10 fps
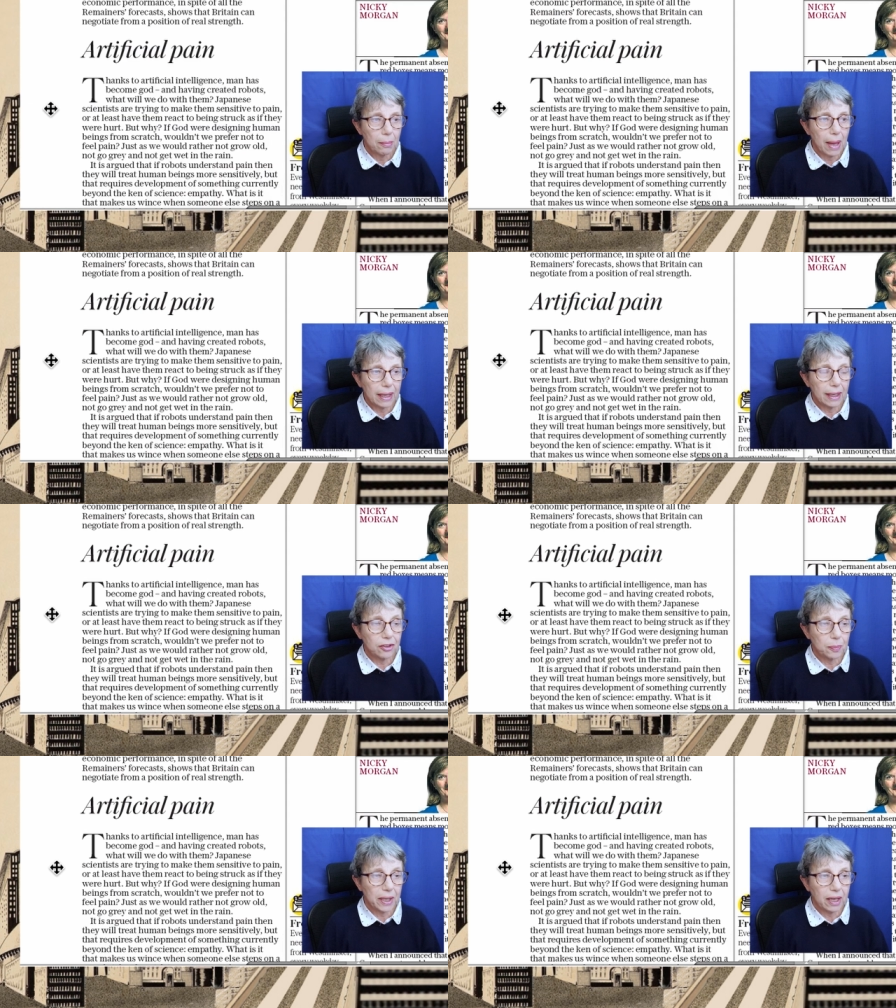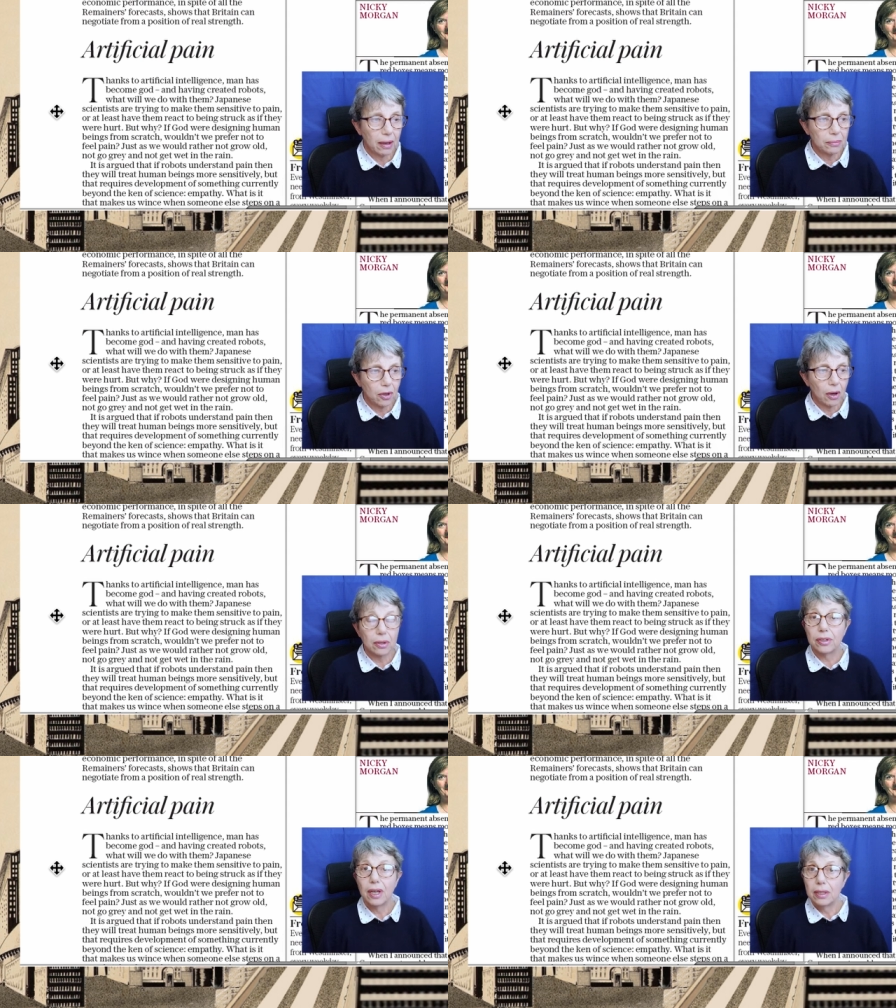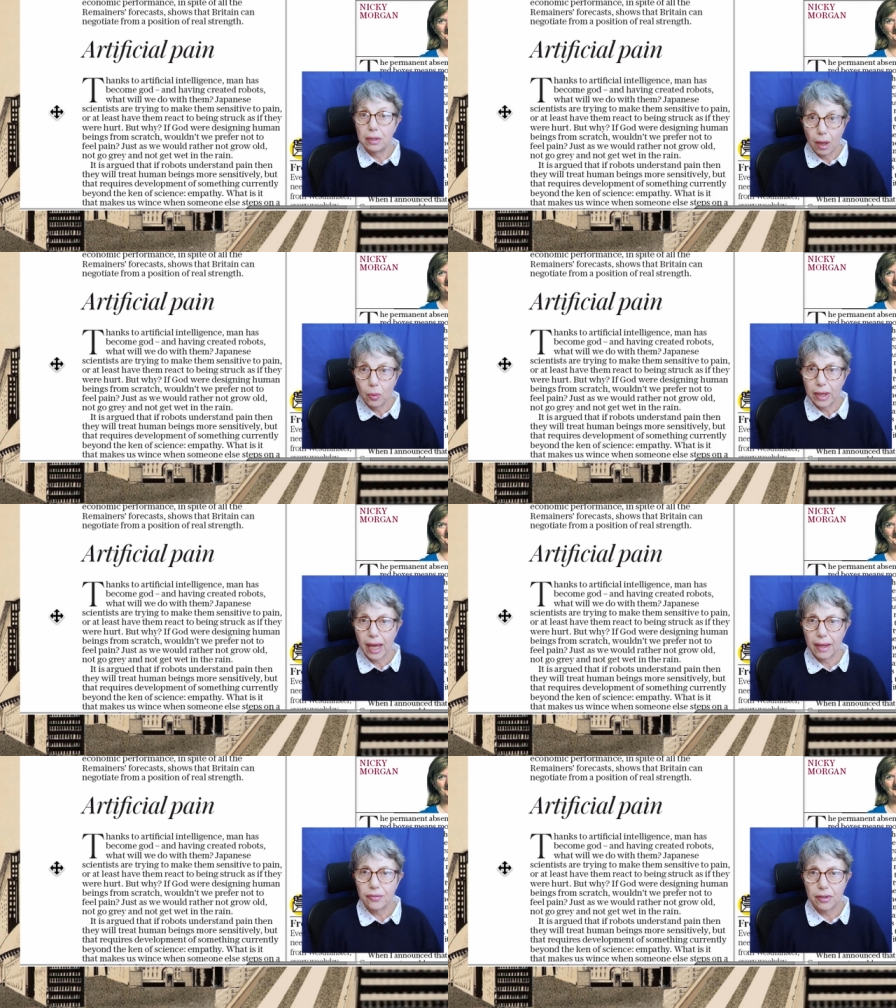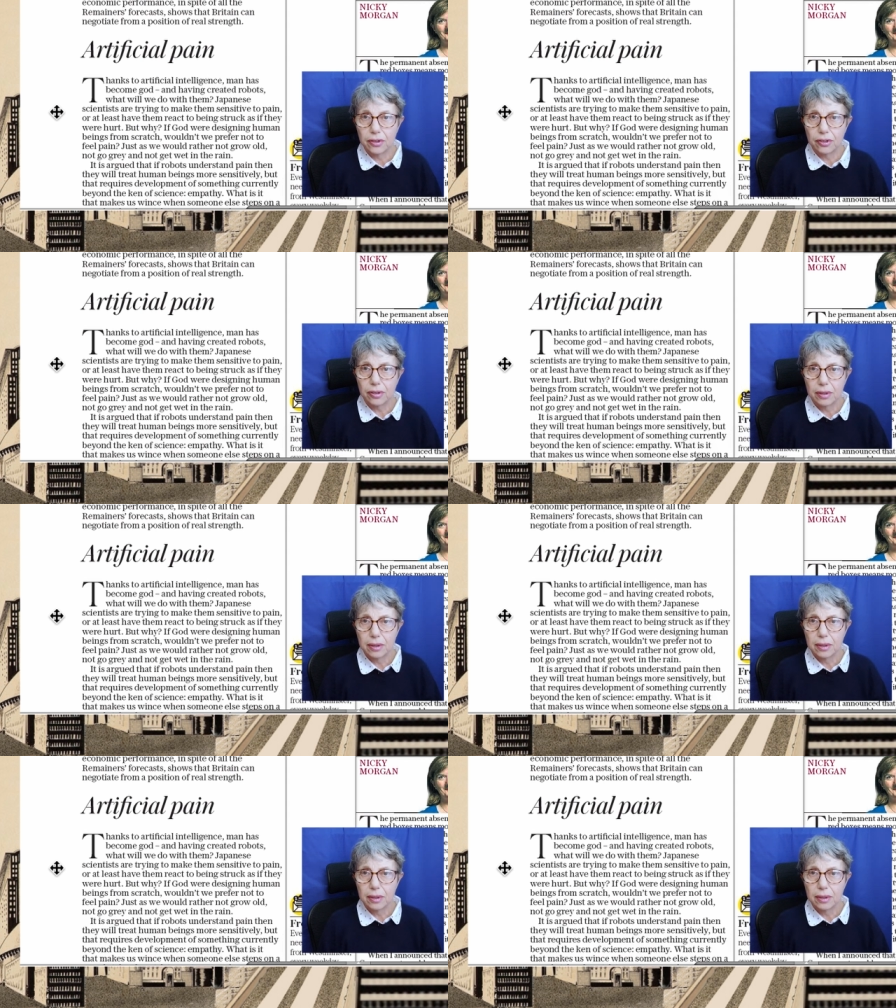man has become God. No, we haven't.